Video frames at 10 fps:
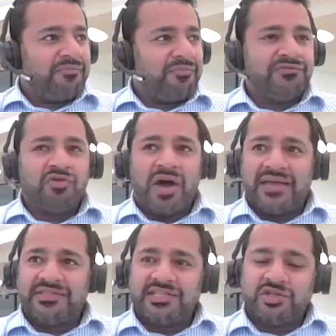We've not
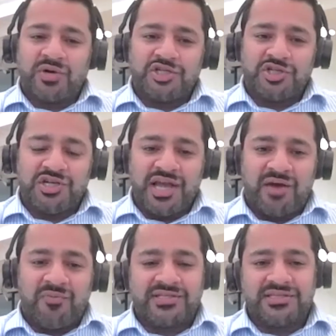had the situation
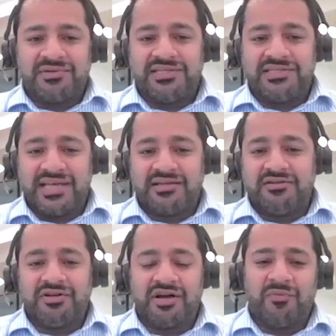yet where somebody said,
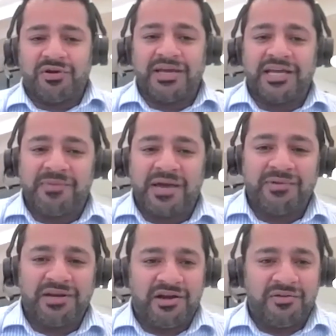look, I want to make a
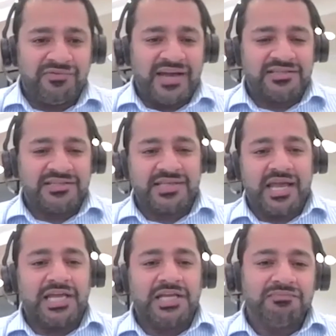payment here, and we've had to
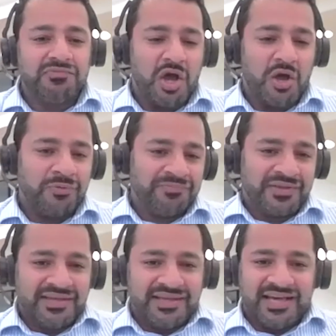say no.
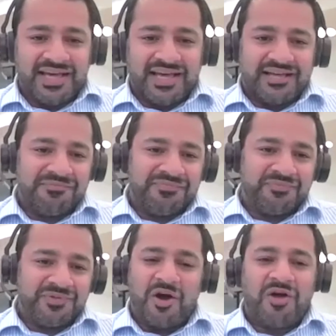
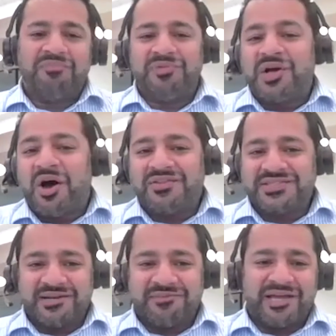We can't
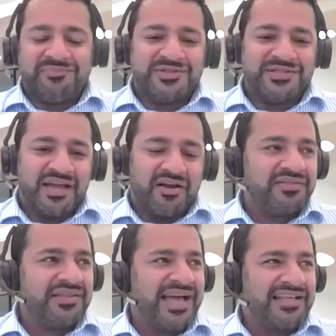send payments there, and
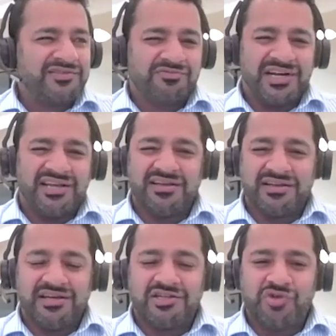I think that's really
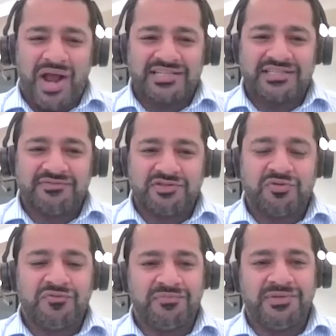an attractive
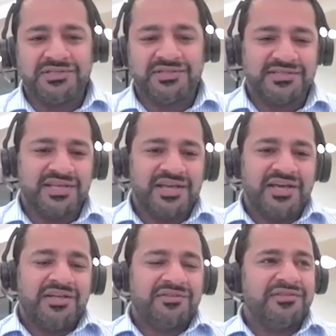tool for a business,
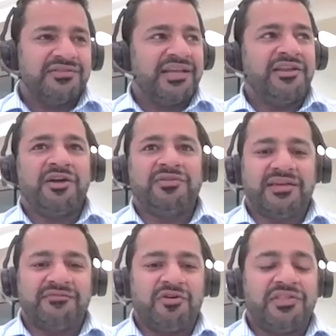that they know that
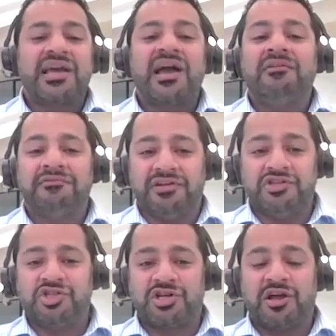they've got the
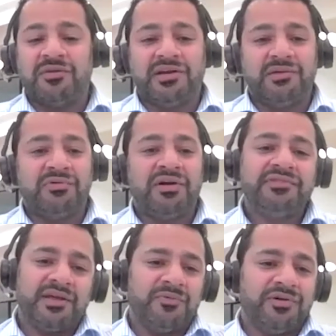coverage globally.
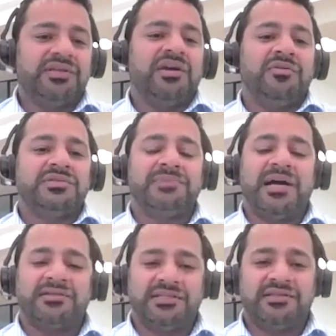Wherever they want to go,
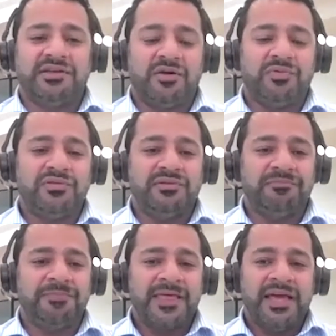Tipalti can go with
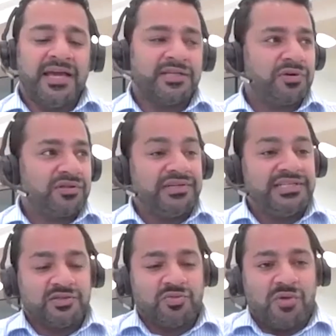them. One of the
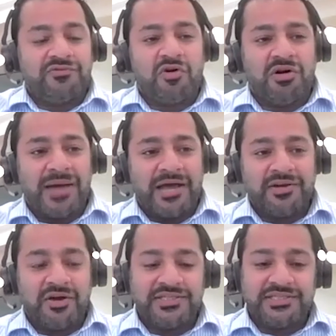reasons why we've got about
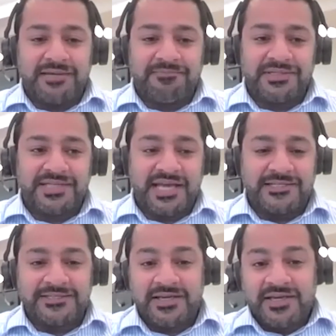98%
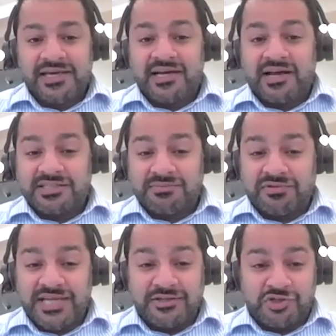customer
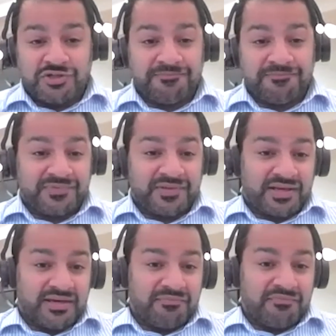retention
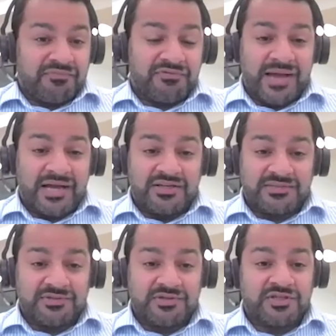from our
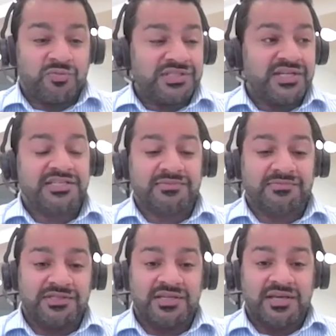customers. So once
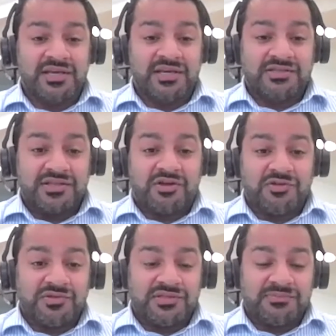customers start
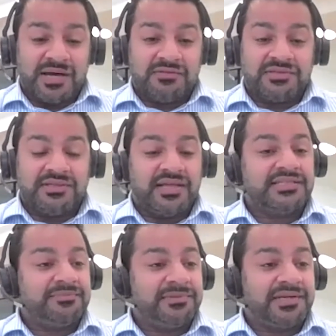using Tipalti, they
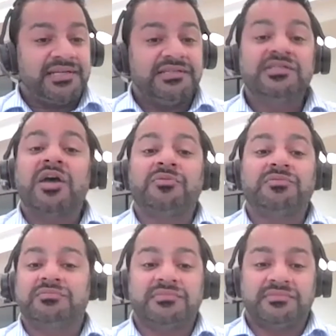typically
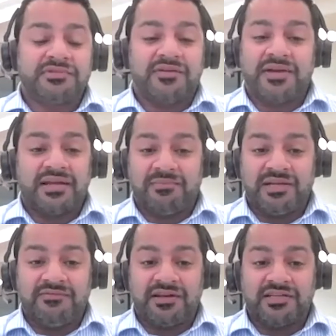don't end up
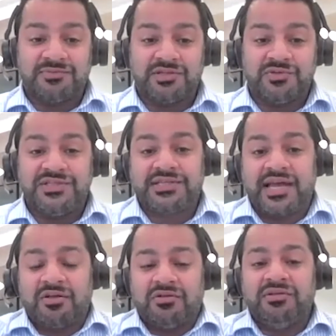leaving us, because we
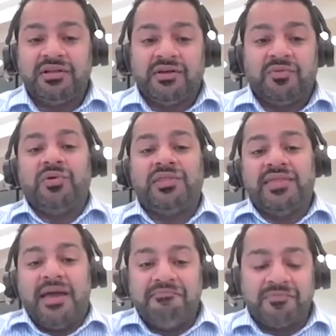scale with
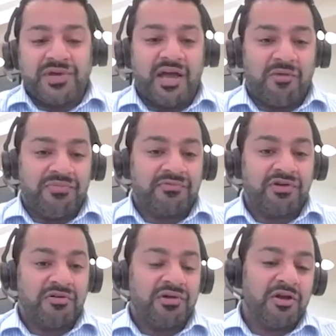them. We help them
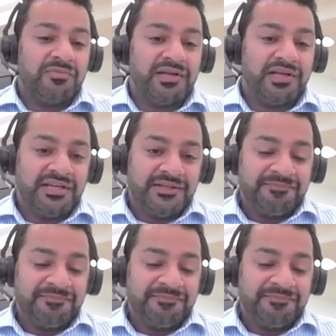grow globally.